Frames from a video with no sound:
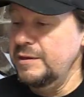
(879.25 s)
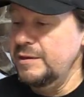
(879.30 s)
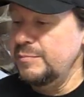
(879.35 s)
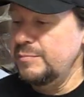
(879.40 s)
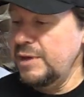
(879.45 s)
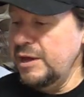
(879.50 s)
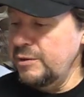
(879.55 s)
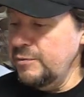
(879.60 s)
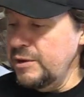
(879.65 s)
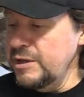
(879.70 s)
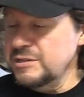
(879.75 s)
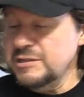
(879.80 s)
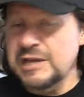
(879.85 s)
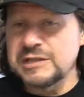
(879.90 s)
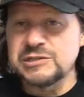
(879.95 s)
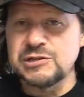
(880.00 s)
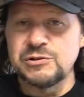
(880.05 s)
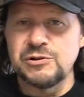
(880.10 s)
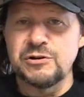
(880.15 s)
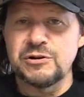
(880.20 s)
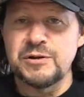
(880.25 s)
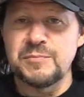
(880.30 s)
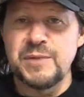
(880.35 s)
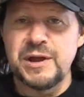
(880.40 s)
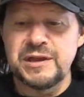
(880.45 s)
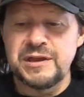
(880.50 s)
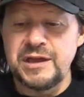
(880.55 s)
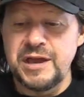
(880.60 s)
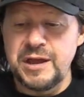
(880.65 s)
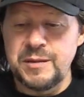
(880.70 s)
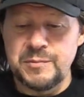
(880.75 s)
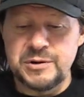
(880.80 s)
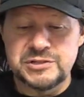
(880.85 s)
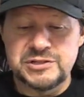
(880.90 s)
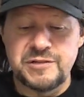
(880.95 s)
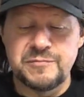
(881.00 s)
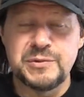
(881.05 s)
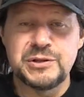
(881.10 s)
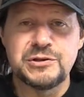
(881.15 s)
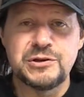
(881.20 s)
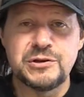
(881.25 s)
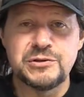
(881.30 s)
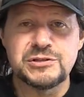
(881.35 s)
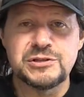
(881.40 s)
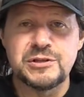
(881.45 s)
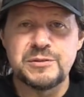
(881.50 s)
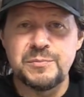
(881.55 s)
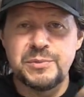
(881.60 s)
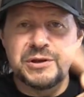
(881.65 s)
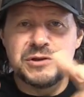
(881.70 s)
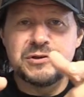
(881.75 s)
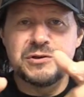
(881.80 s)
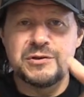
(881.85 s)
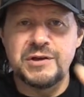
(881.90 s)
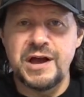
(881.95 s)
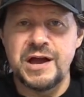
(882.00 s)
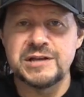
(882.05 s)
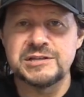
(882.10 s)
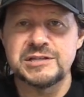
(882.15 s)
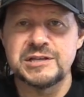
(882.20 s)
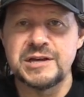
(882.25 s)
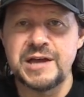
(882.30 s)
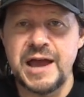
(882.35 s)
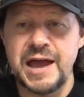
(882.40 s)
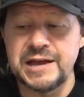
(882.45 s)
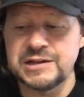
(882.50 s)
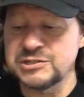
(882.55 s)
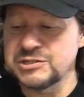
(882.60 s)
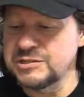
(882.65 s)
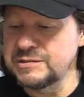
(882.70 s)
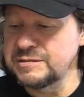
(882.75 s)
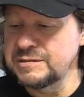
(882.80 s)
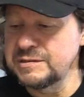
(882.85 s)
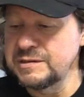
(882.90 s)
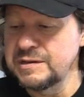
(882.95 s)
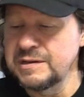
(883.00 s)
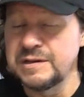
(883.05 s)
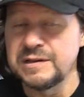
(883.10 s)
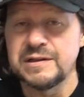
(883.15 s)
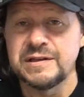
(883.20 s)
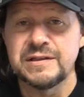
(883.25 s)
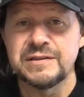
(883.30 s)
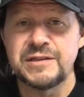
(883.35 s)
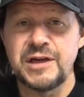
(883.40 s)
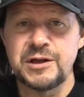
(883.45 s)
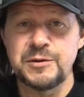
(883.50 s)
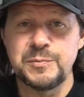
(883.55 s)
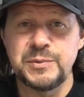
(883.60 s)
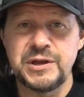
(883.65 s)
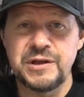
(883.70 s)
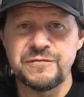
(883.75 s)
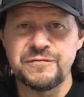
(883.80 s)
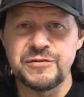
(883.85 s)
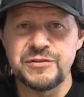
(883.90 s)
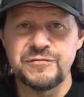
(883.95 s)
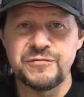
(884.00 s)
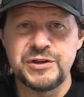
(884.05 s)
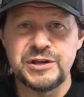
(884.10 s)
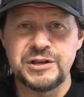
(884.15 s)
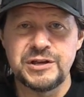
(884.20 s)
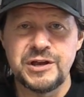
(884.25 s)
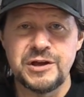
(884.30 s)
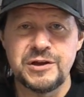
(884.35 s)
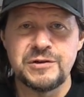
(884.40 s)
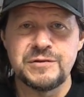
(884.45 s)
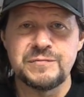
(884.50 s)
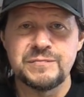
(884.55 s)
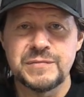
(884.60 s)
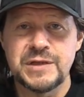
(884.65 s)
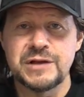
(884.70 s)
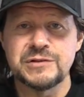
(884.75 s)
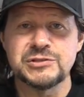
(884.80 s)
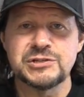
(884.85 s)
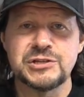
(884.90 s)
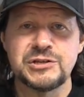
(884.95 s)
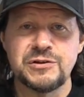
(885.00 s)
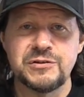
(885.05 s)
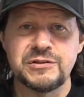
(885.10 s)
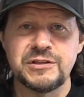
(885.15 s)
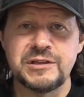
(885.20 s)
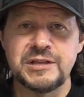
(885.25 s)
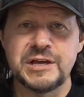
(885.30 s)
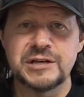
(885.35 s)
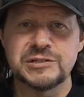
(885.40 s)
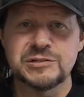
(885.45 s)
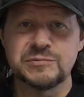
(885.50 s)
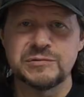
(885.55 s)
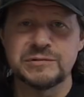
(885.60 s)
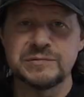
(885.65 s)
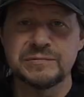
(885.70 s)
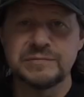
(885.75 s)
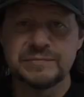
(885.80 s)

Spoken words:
But anyways, that's a look at my cameras I've been using to bring you guys the action. That'll be it for the video. I'll see you on the next one.